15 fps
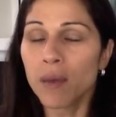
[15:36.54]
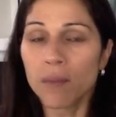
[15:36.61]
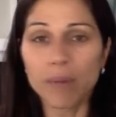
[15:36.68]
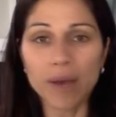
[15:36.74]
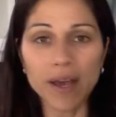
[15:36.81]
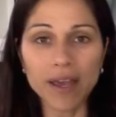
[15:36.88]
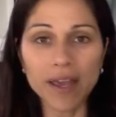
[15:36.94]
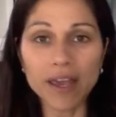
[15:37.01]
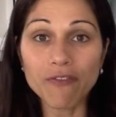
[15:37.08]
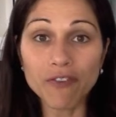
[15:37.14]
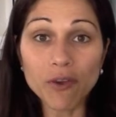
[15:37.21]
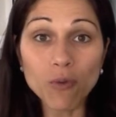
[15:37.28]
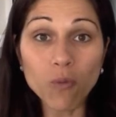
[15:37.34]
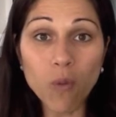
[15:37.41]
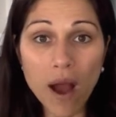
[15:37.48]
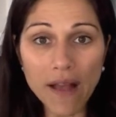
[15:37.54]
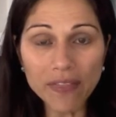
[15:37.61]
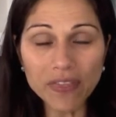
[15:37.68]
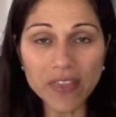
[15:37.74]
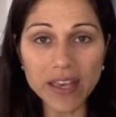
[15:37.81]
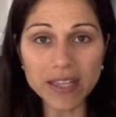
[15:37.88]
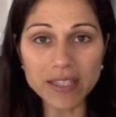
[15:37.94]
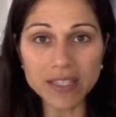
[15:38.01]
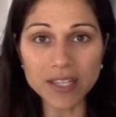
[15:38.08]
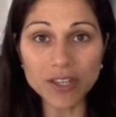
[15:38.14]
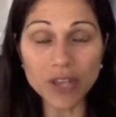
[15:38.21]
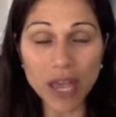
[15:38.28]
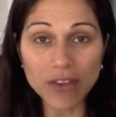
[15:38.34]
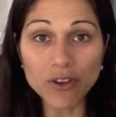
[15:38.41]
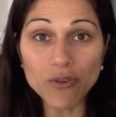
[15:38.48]
But if you want this and
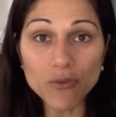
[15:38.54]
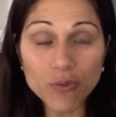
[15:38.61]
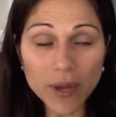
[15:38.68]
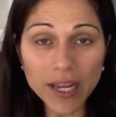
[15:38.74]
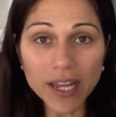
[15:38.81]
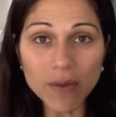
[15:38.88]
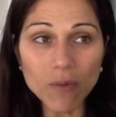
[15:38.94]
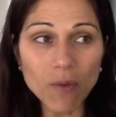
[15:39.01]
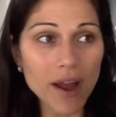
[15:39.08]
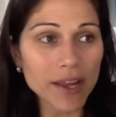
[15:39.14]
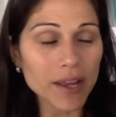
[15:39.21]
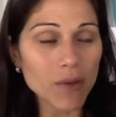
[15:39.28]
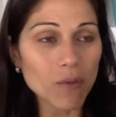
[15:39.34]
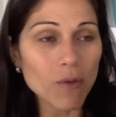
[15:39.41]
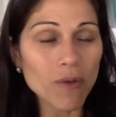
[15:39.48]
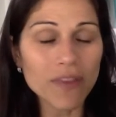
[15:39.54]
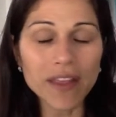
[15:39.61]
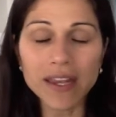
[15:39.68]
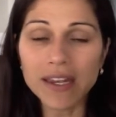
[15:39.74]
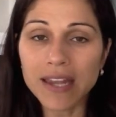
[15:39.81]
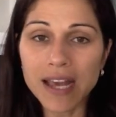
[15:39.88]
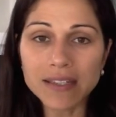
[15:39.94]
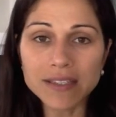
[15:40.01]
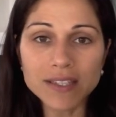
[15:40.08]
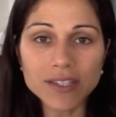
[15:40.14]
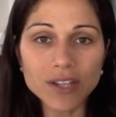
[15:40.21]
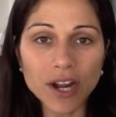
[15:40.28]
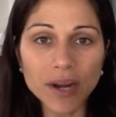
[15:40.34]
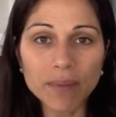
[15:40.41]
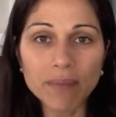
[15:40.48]
you really want it, well, then let's
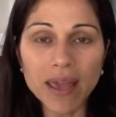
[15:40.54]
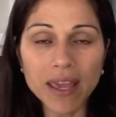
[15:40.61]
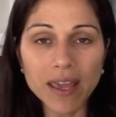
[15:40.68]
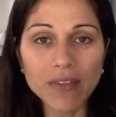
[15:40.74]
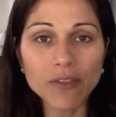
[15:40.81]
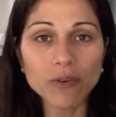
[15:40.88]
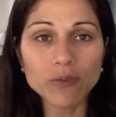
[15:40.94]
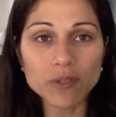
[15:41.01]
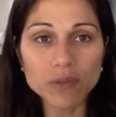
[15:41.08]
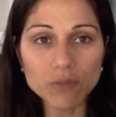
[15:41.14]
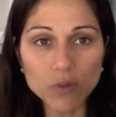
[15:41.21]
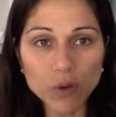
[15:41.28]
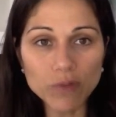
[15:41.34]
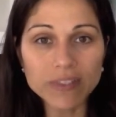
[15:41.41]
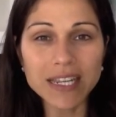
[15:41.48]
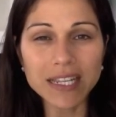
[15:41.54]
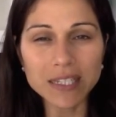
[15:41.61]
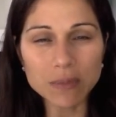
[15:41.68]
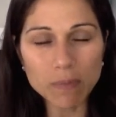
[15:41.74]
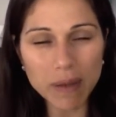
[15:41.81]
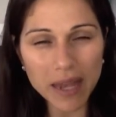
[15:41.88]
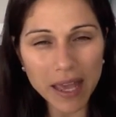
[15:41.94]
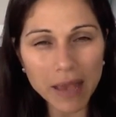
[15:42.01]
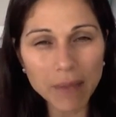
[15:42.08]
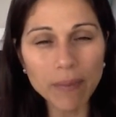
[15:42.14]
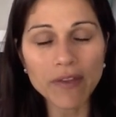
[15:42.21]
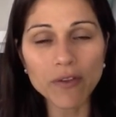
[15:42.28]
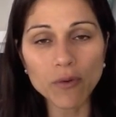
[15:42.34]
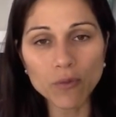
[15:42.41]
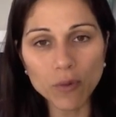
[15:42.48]
start making those moves. Let's play
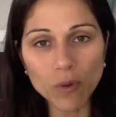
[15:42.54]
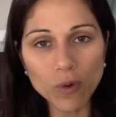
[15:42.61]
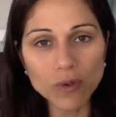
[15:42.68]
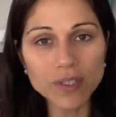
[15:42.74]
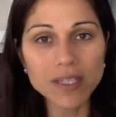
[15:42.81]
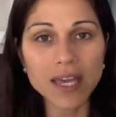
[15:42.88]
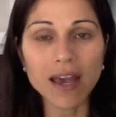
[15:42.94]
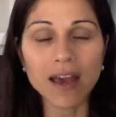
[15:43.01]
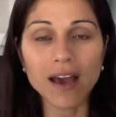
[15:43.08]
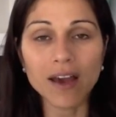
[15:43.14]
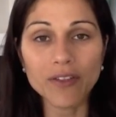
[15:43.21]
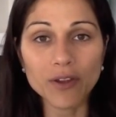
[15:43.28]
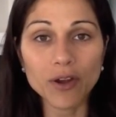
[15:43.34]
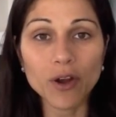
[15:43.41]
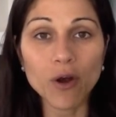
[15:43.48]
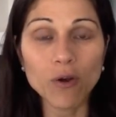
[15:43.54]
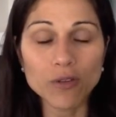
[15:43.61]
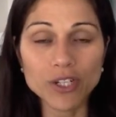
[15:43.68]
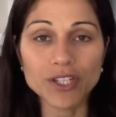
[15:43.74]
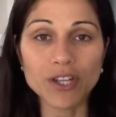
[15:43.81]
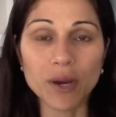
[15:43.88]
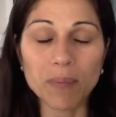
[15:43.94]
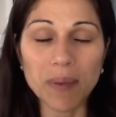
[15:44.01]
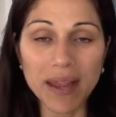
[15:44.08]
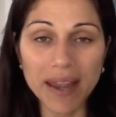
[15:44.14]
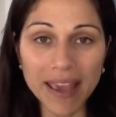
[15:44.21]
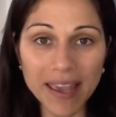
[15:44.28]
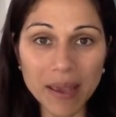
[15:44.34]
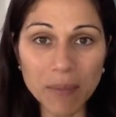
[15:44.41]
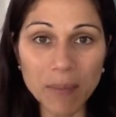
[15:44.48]
by the rules that other coaches are
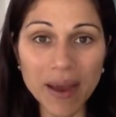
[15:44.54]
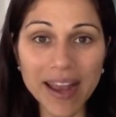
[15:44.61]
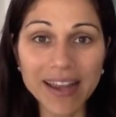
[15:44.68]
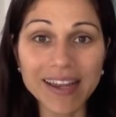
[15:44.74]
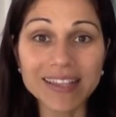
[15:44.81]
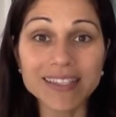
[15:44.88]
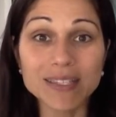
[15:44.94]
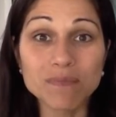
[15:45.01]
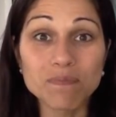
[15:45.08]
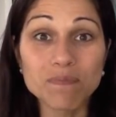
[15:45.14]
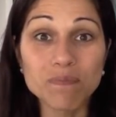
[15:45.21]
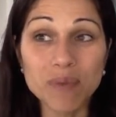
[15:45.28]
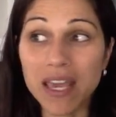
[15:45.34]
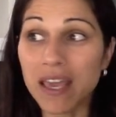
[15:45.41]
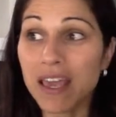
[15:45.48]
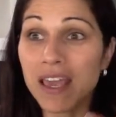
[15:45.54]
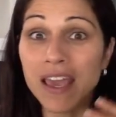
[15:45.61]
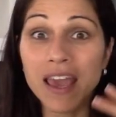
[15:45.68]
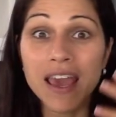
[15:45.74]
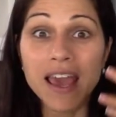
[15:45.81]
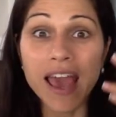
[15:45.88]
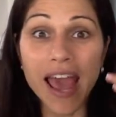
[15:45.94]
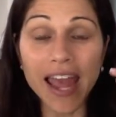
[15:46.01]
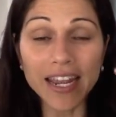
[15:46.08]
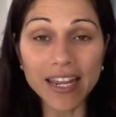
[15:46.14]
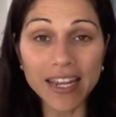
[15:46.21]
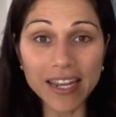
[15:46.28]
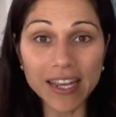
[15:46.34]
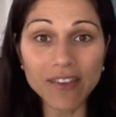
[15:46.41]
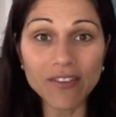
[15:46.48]
playing by. Let's be
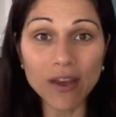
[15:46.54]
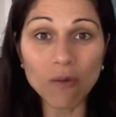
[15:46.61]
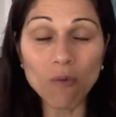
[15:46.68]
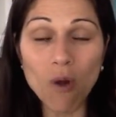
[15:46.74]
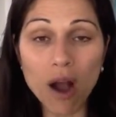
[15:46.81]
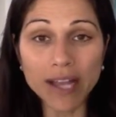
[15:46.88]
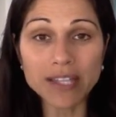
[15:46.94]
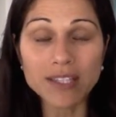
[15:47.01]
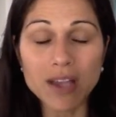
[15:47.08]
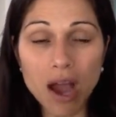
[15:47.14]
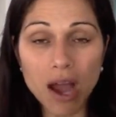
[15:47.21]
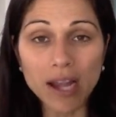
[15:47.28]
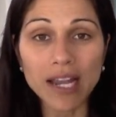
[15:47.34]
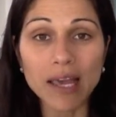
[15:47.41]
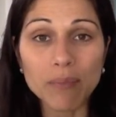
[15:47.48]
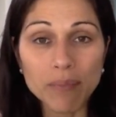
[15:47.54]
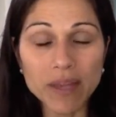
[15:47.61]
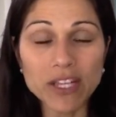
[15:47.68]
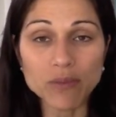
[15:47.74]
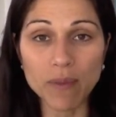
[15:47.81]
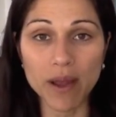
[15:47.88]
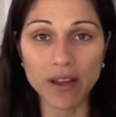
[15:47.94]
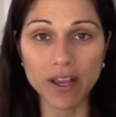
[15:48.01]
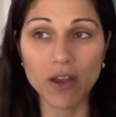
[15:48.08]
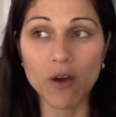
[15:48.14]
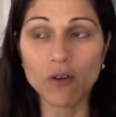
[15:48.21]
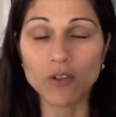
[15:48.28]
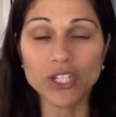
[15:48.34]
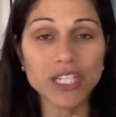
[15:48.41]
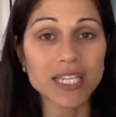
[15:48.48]
and live and walk and talk like Beachbody
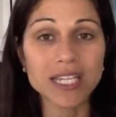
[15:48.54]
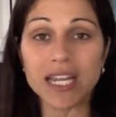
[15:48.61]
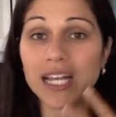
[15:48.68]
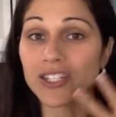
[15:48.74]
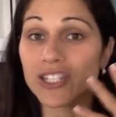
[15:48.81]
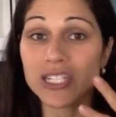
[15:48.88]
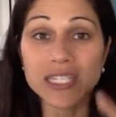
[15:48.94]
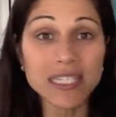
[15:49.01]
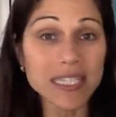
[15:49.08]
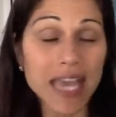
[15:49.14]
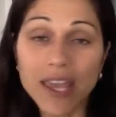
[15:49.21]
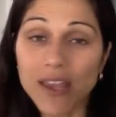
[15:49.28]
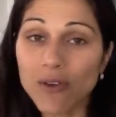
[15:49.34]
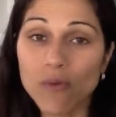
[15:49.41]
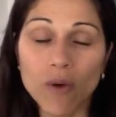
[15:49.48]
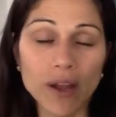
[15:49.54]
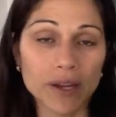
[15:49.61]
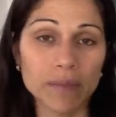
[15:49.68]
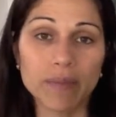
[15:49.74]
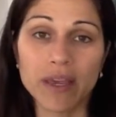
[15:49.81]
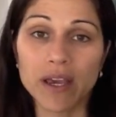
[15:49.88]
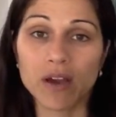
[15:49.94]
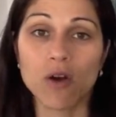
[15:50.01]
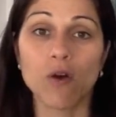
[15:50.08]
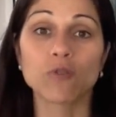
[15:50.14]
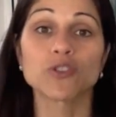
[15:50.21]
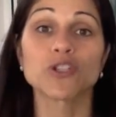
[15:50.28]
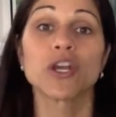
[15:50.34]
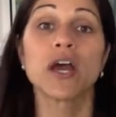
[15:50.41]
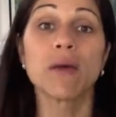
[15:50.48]
coaches, and not just say you want to be a
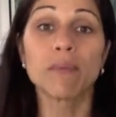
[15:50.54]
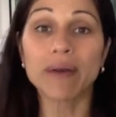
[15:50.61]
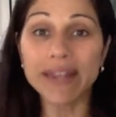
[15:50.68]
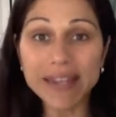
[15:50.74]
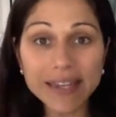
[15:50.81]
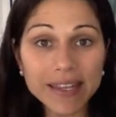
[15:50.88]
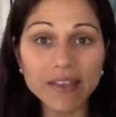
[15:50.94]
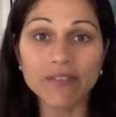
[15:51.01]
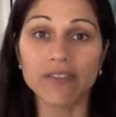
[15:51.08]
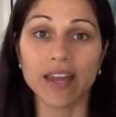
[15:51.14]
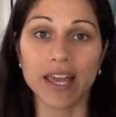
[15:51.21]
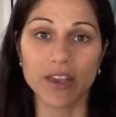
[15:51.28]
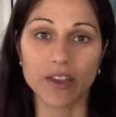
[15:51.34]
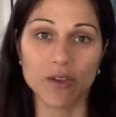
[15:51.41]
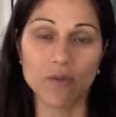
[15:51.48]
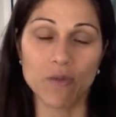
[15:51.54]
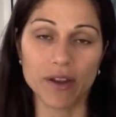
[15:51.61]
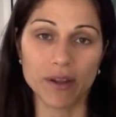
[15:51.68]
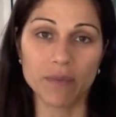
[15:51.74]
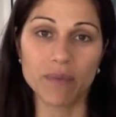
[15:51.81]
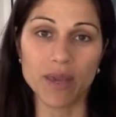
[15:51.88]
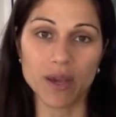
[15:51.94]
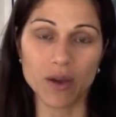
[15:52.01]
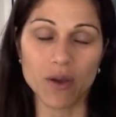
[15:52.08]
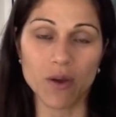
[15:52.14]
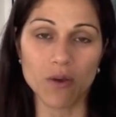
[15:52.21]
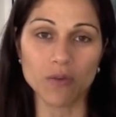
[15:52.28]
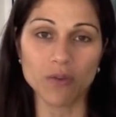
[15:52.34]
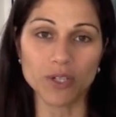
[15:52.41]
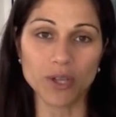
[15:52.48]
coach, but live like you want to be a
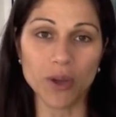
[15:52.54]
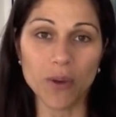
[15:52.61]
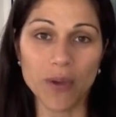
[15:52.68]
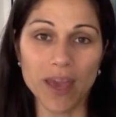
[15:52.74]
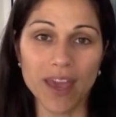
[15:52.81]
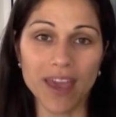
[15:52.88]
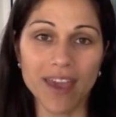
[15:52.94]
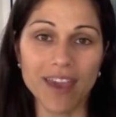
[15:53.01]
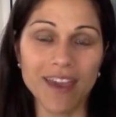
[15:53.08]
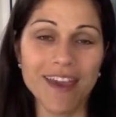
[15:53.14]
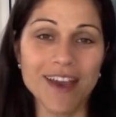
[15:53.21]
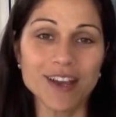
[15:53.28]
coach, okay?